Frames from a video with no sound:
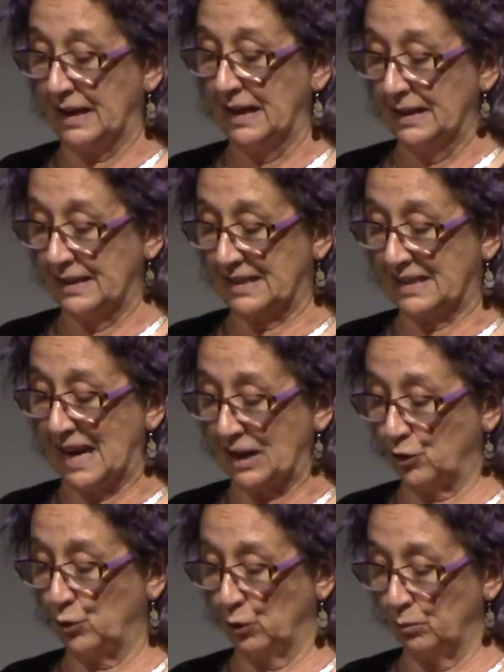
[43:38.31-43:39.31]
the
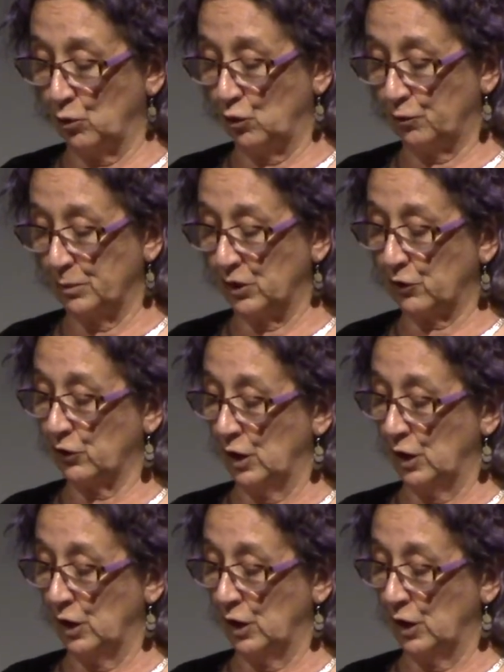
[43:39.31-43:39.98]
sexual movements,